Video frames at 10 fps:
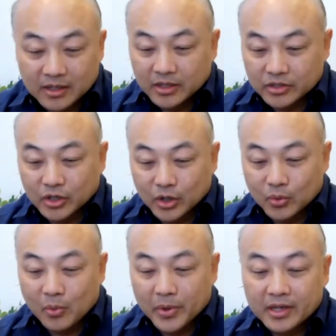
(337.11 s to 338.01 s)
So
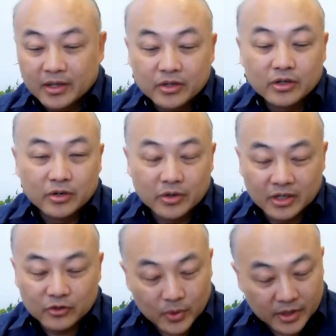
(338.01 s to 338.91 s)
what we need to do is,
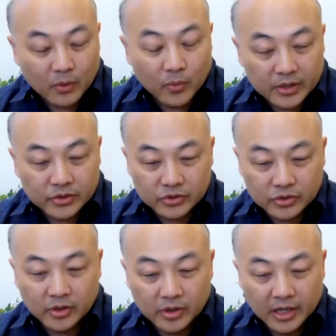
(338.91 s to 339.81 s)
when they
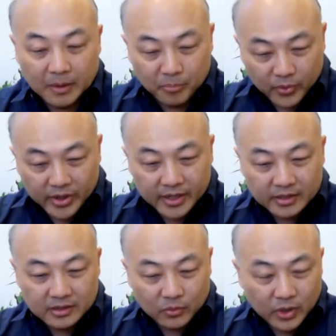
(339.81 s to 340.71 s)
register, it brings
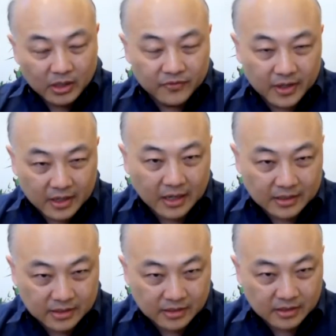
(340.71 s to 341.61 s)
the relevant
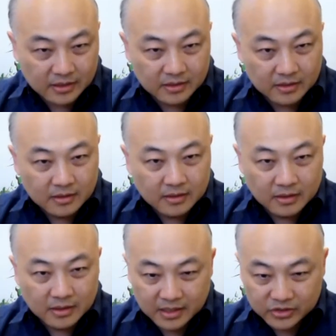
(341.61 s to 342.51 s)
content
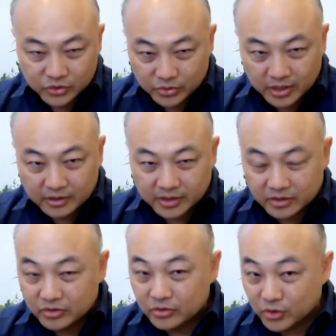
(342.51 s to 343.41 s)
that's uniquely
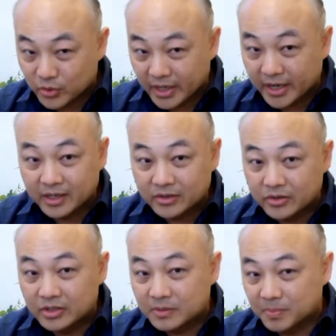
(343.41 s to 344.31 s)
created
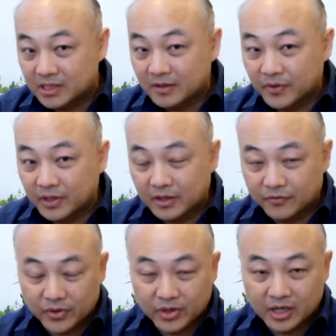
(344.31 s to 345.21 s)
specifically for
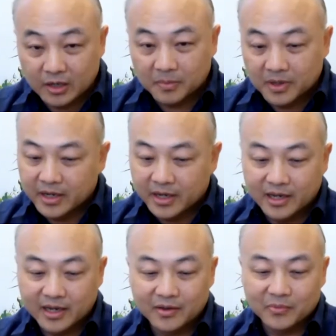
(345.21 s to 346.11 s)
them.
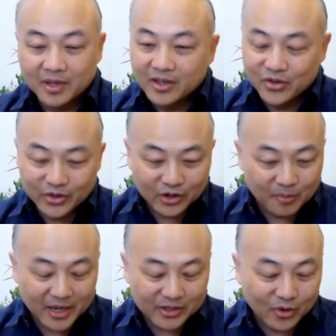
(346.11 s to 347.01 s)
And you can go
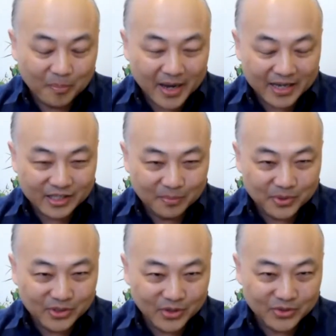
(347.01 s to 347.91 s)
back to our past
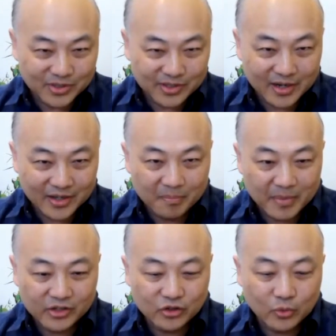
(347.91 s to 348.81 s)
episodes to see how that
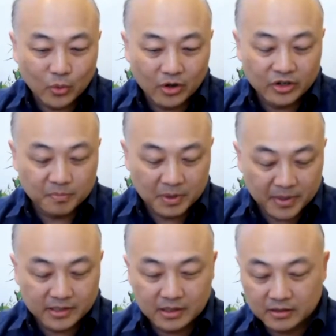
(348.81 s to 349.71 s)
magic works. But
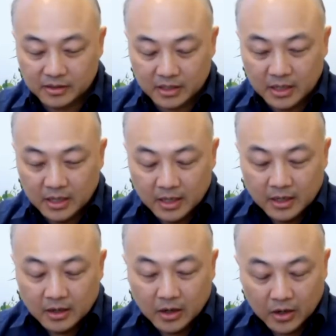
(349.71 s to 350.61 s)
basically,
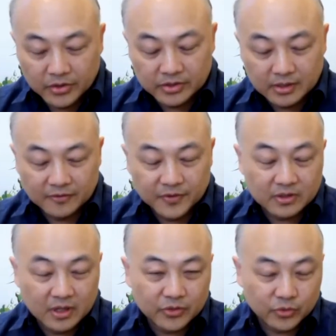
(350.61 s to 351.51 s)
all this stuff is
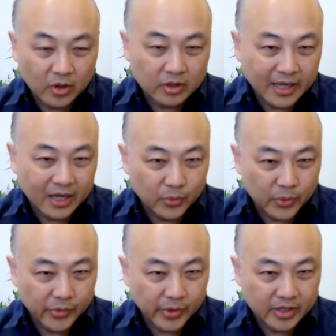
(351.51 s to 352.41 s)
done through our cloud
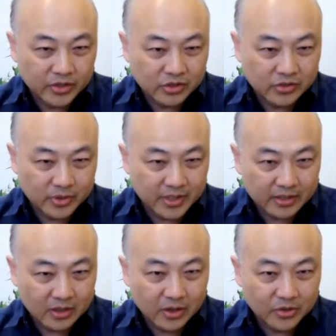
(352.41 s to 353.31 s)
rendering engine. So it takes
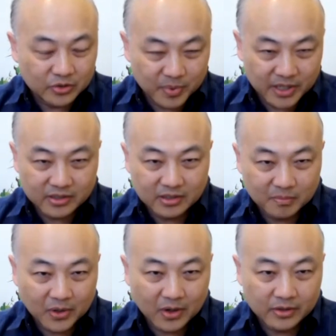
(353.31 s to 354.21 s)
all those pieces and
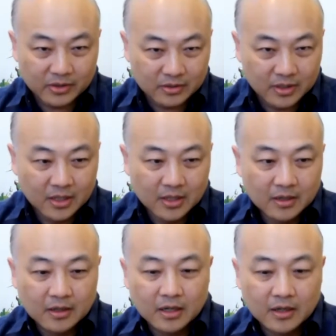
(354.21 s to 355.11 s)
parts
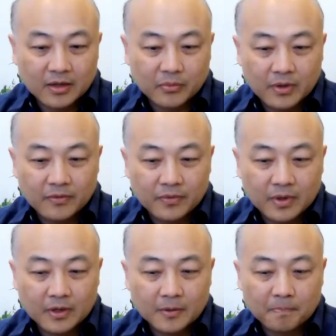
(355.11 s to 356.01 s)
that we've
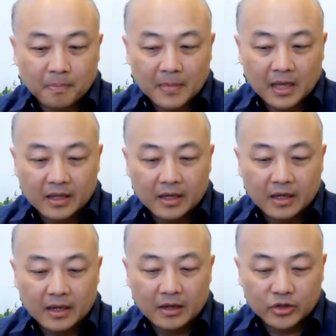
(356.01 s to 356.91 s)

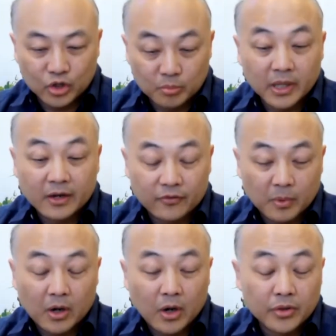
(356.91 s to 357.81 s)
accumulated from
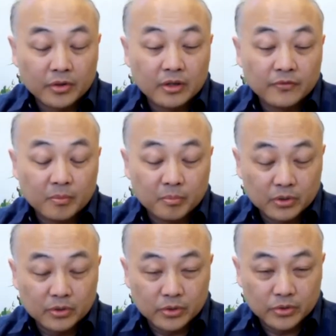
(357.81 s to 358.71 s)
all the different
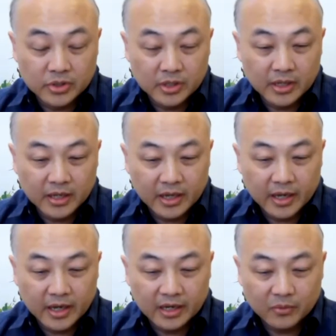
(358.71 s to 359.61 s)
builders,
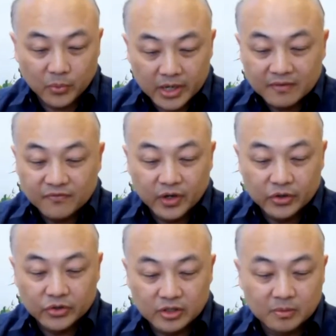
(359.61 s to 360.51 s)
and it
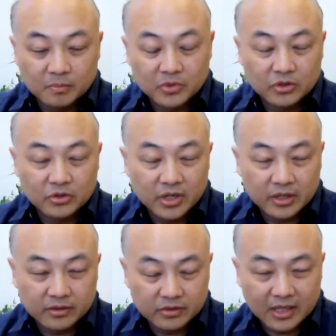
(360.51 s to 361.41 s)
reconfigures them
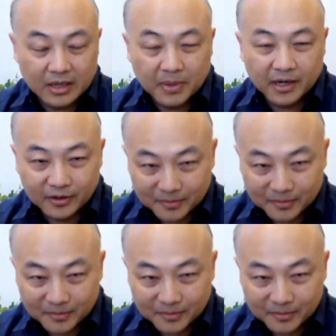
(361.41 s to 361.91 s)
uniquely to that buyer.